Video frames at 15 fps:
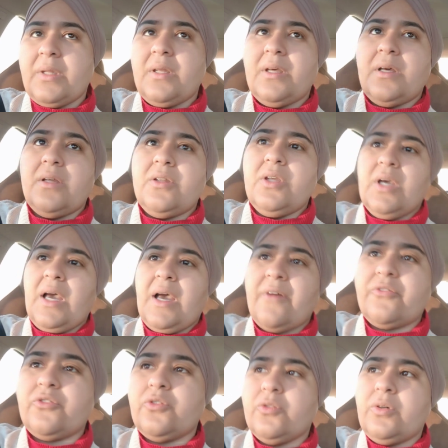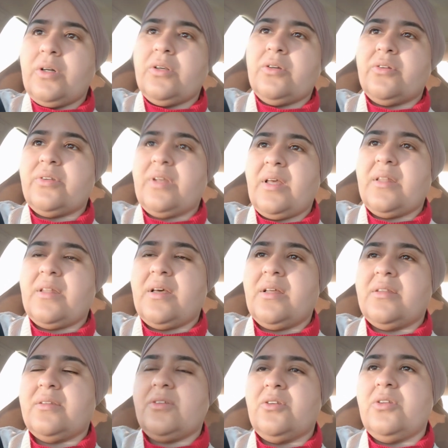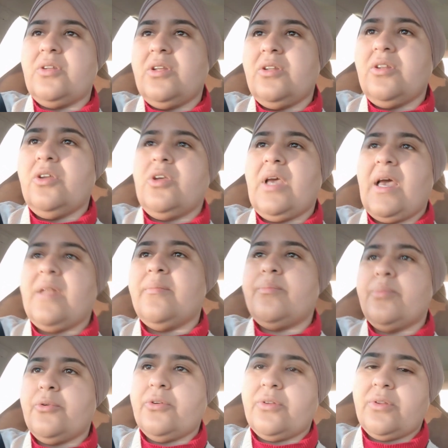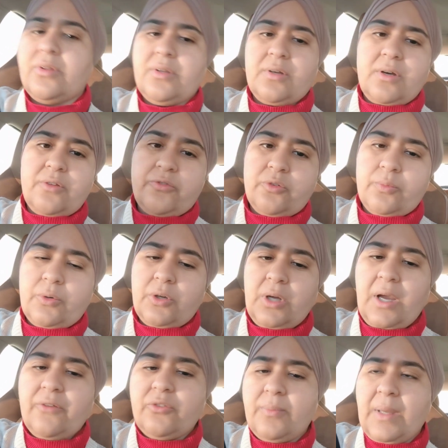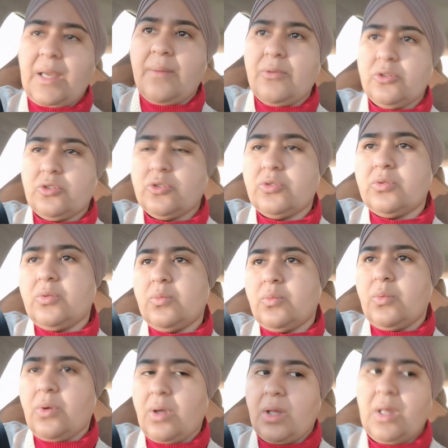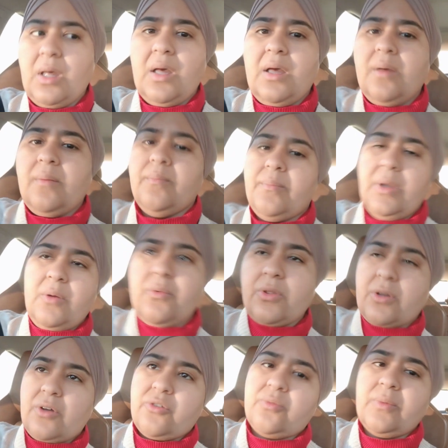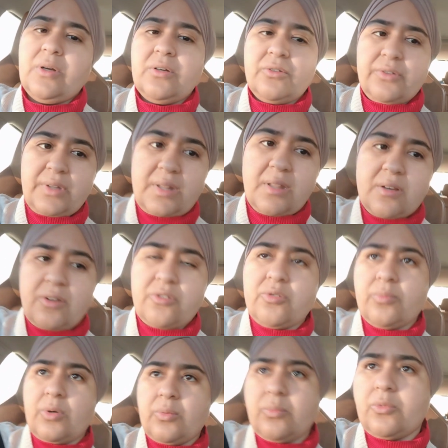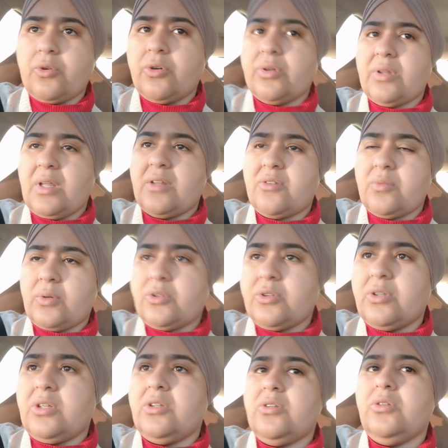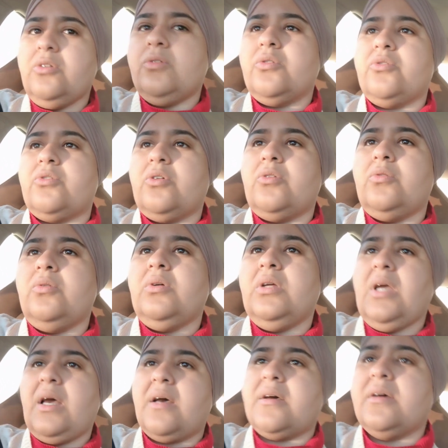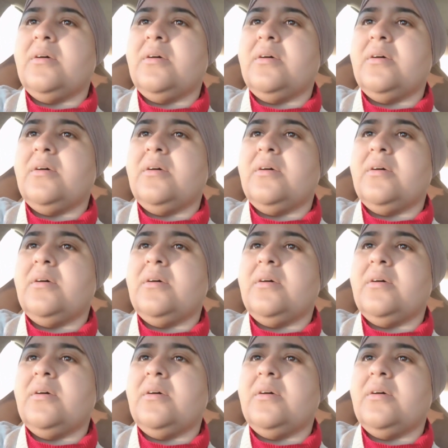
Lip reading: You have to understand that you can't burn the customer. You have to be able to be with the customer, understand the customer more, and that's what you need to do. So yeah,